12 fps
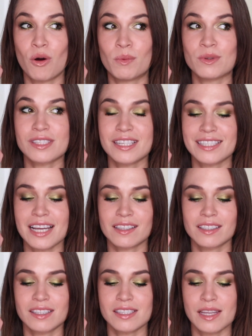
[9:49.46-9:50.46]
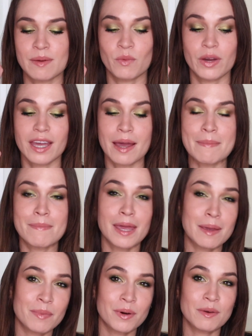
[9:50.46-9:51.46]
almost exactly the same way. I
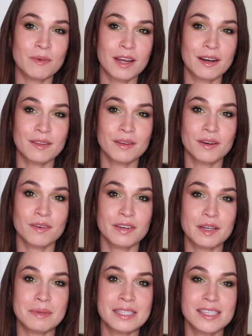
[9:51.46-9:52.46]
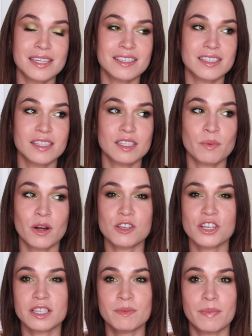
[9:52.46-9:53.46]
may put another vitamin C into this
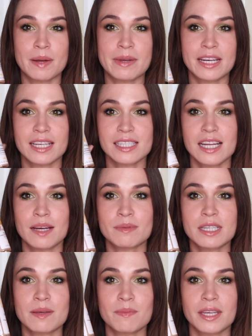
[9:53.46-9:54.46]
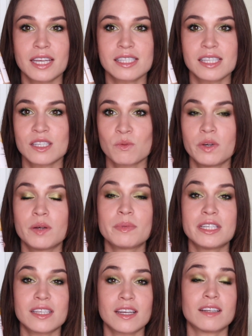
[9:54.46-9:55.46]
project by my next update because this will
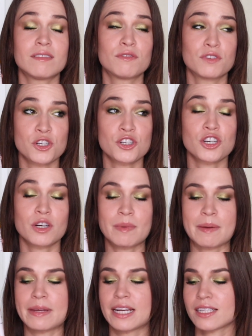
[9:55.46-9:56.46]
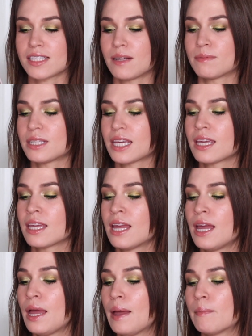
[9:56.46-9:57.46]
be done for sure by my next update,
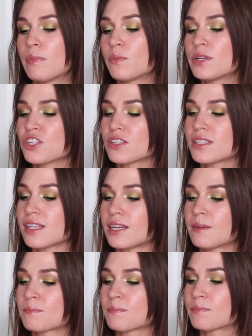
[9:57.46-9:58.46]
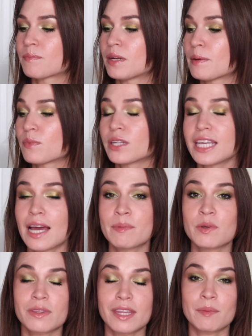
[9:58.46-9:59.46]
but we shall see. But I'm really
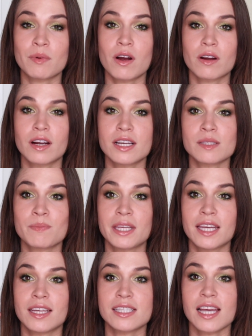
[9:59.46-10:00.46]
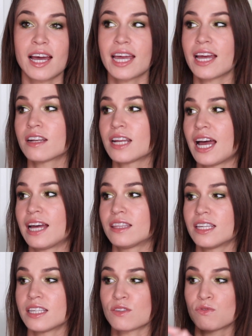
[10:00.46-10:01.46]
happy with that progress because I had had
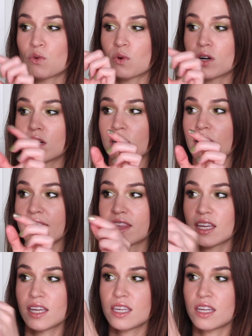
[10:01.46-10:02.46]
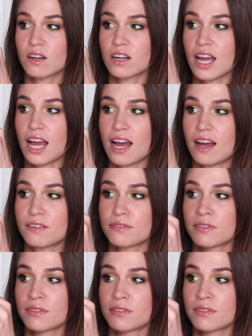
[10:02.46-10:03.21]
this for, I think, 1.5 years